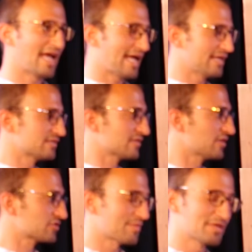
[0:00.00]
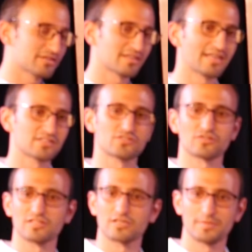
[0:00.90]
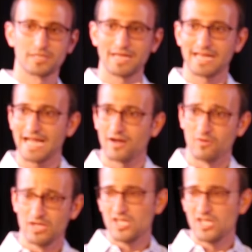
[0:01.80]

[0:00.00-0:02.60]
And so I'm here today to talk a little bit about how